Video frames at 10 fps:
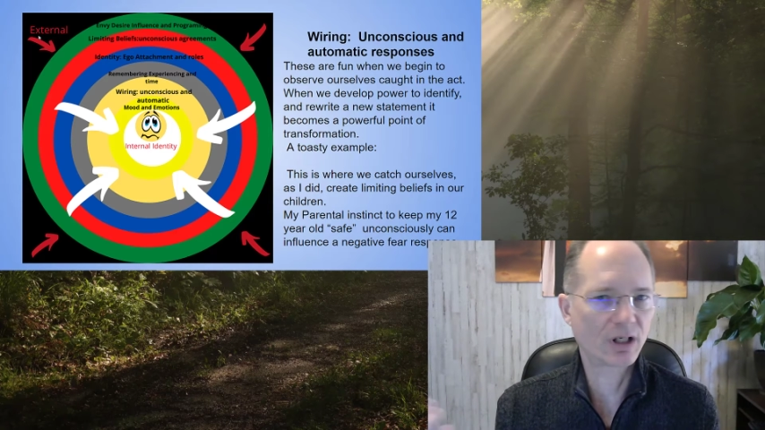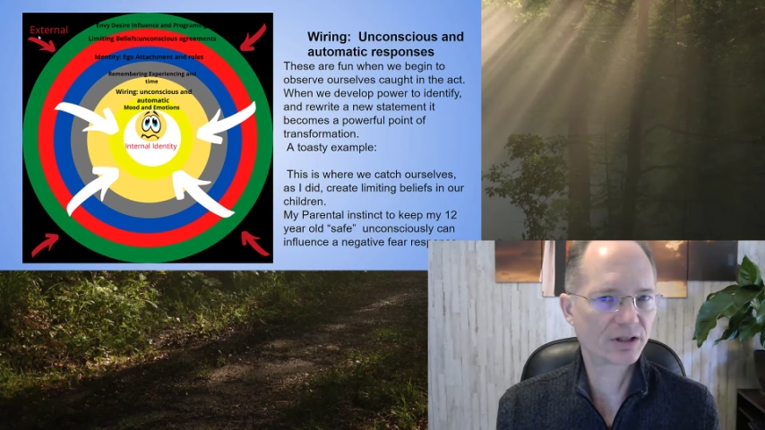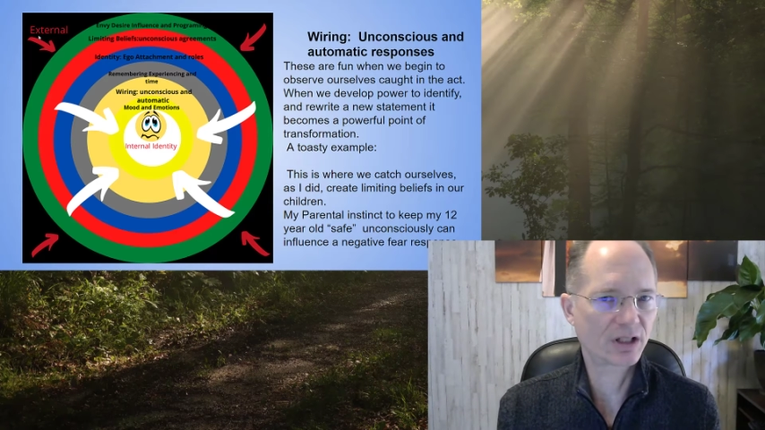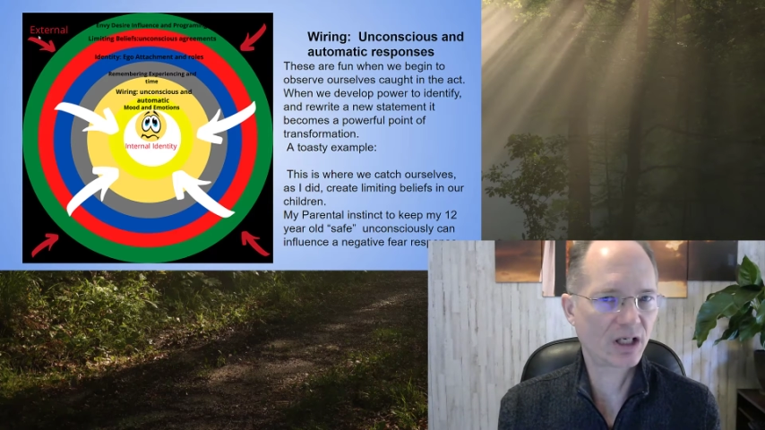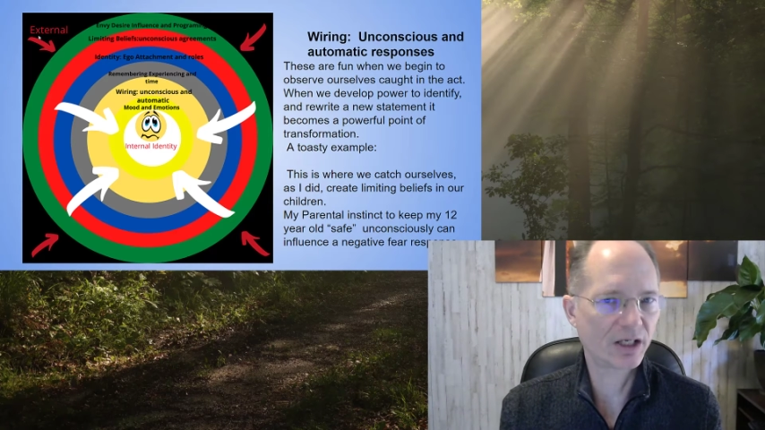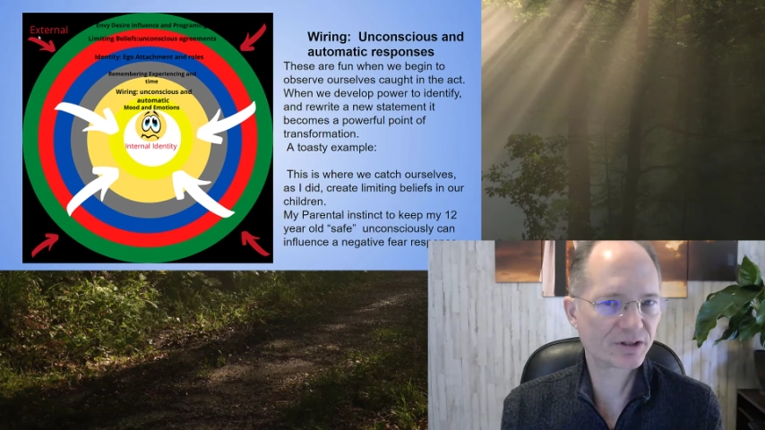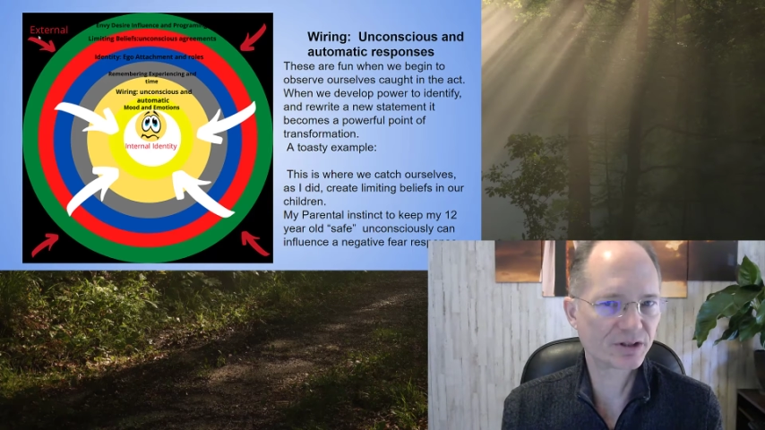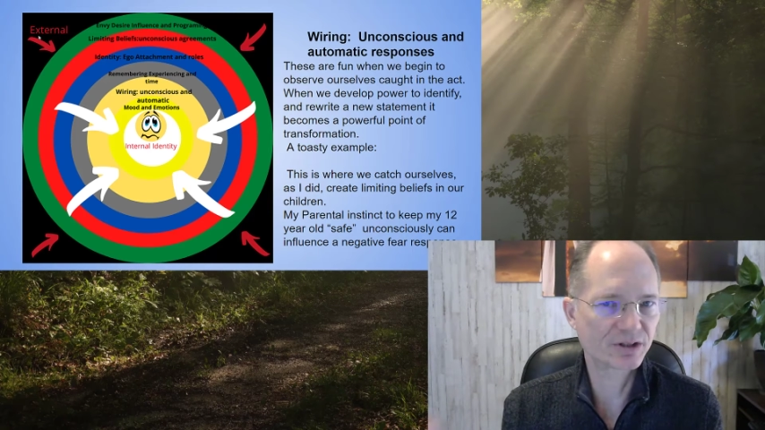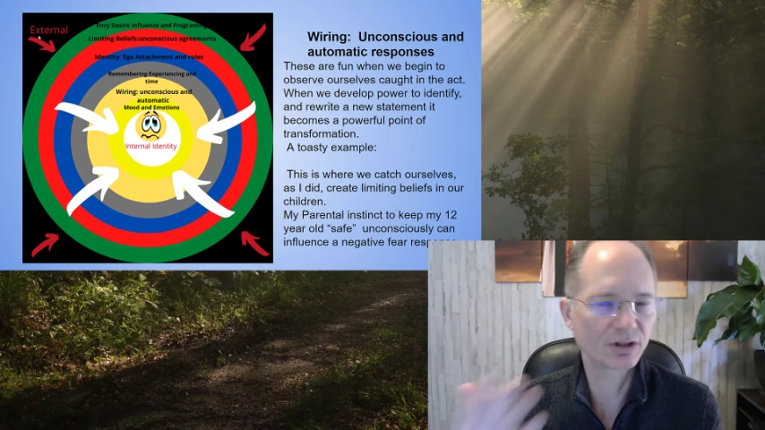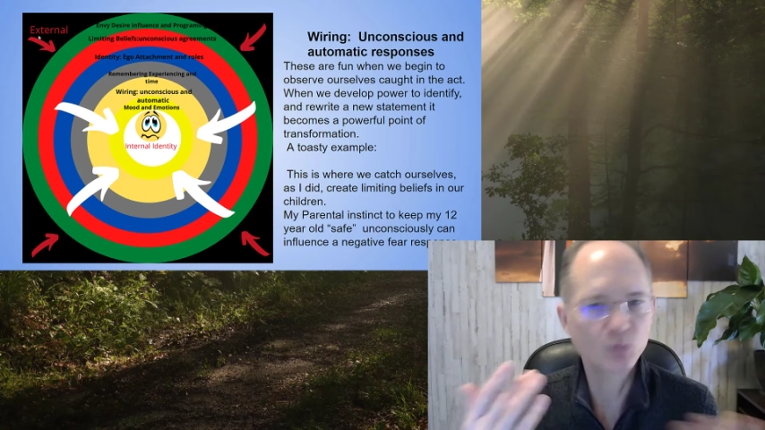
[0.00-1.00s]

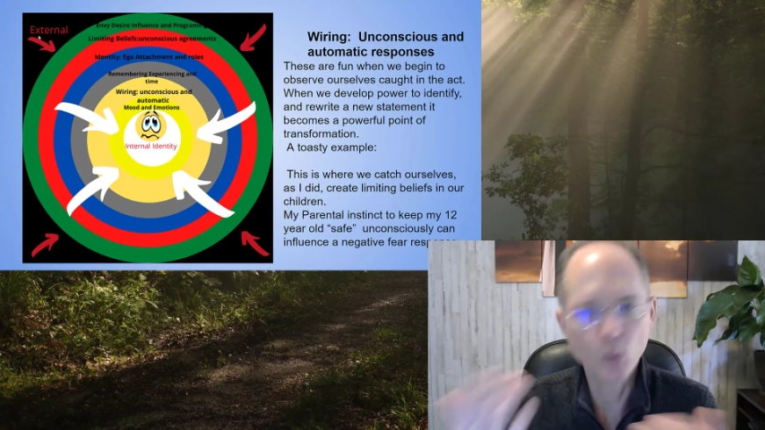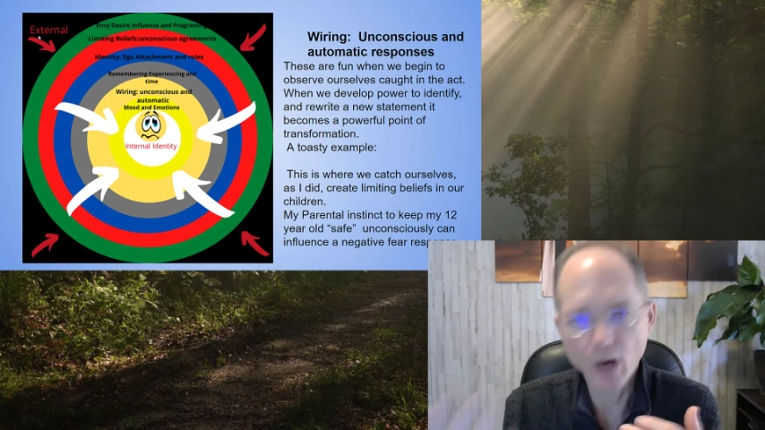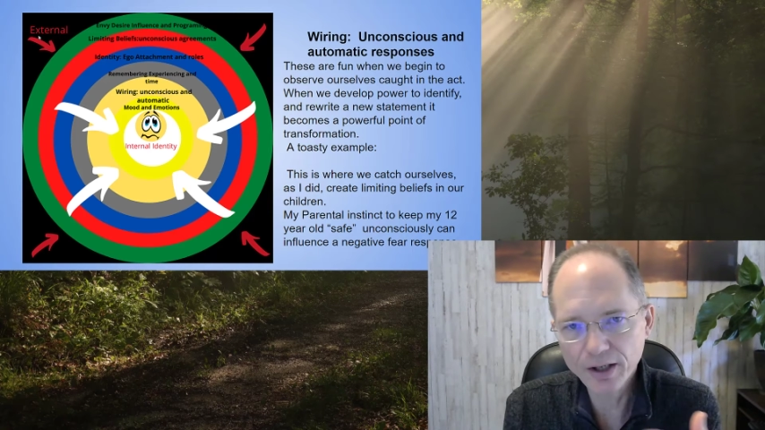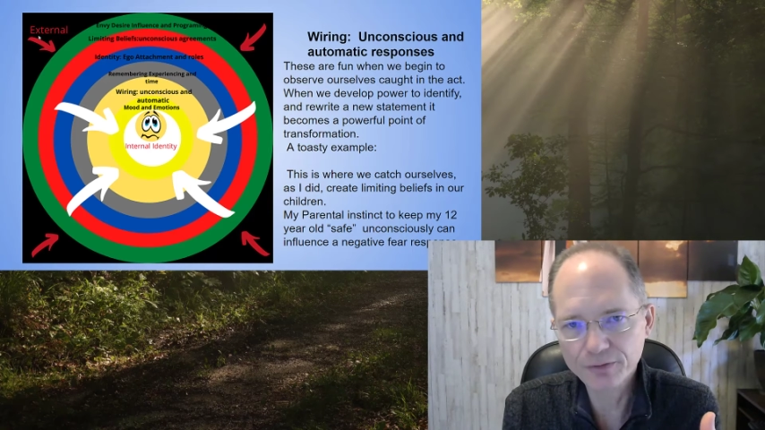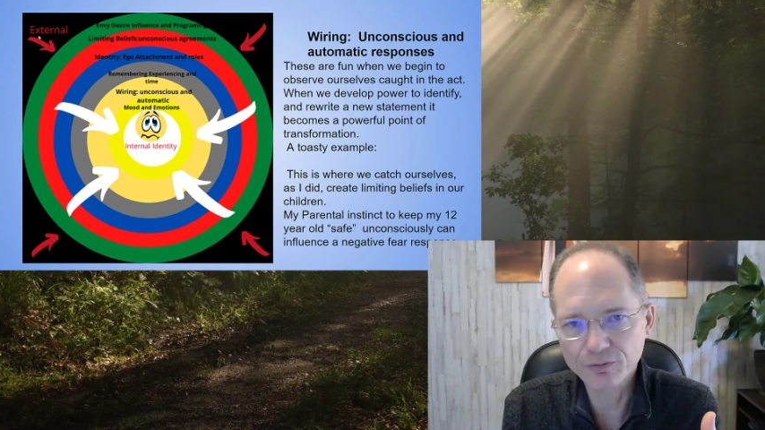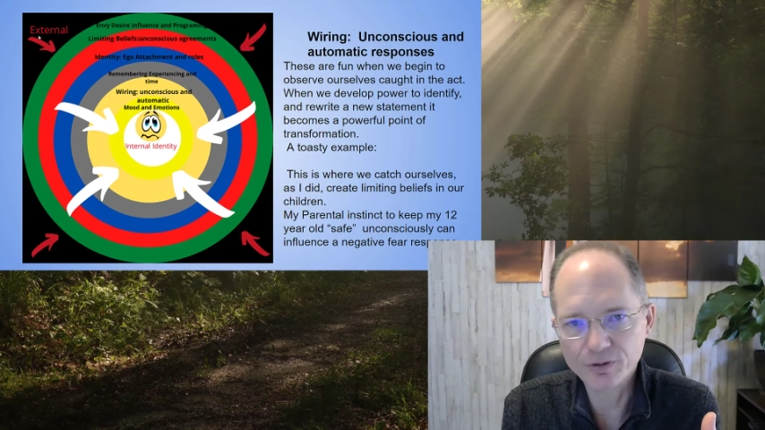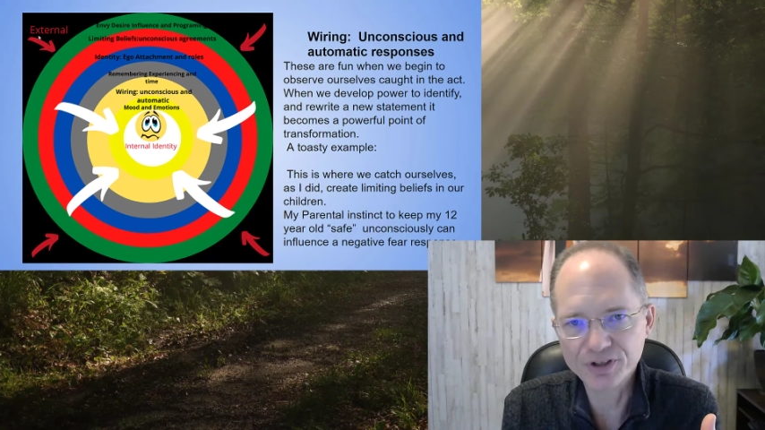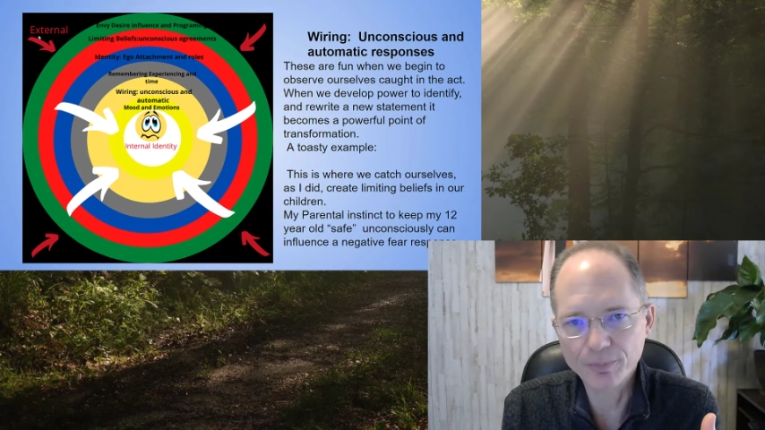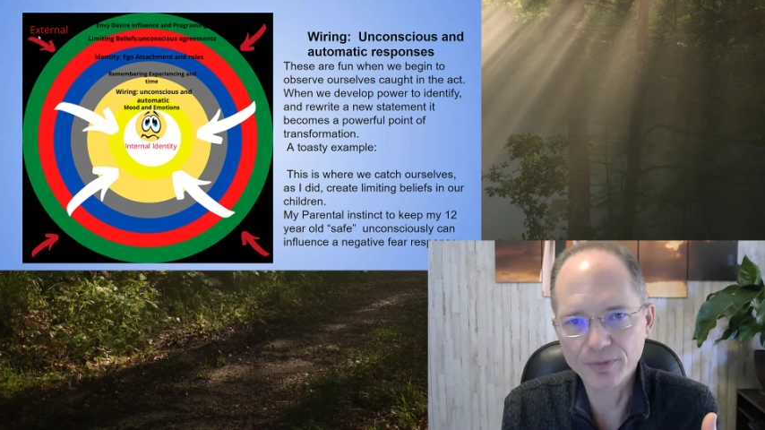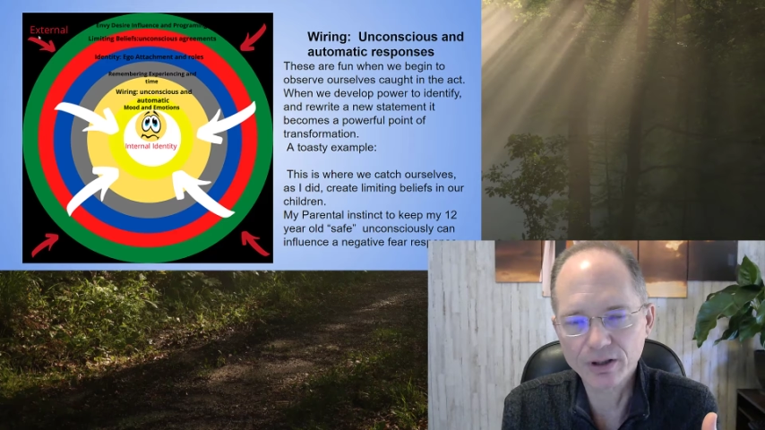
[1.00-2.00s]
unconsciously wired for
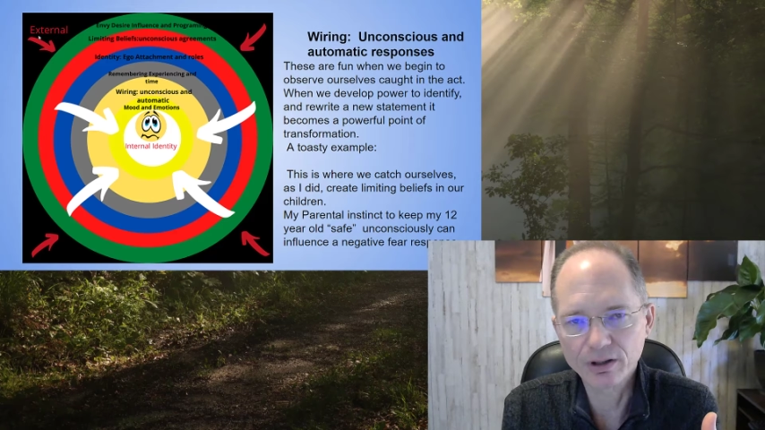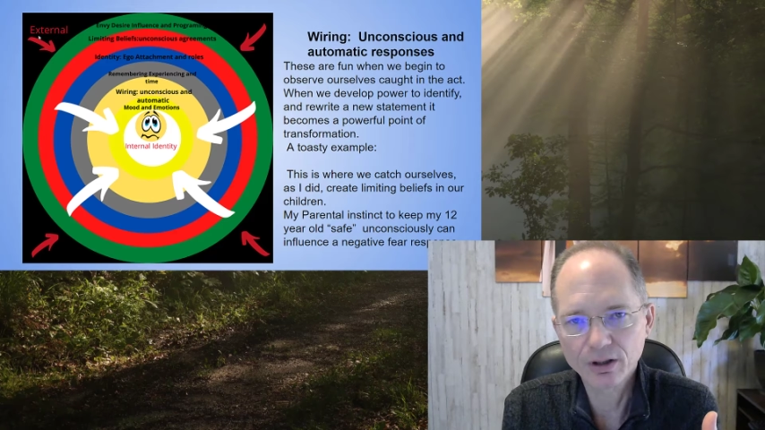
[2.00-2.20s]
something,